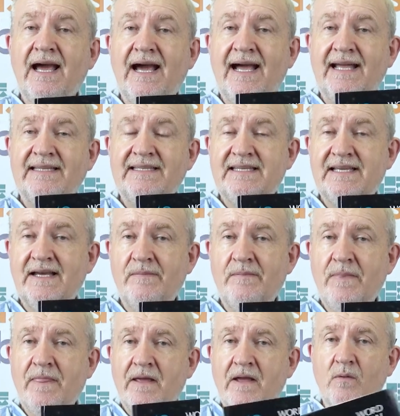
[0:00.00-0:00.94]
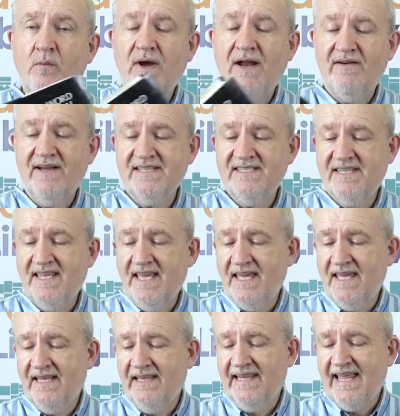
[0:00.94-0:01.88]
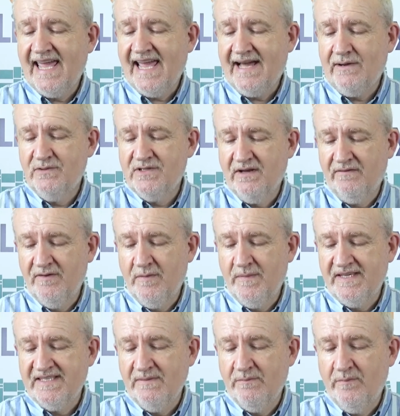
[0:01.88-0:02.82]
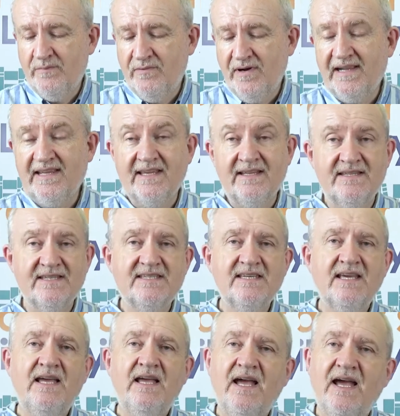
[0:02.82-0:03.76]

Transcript: And um, whereas the layout of them isn't brilliant,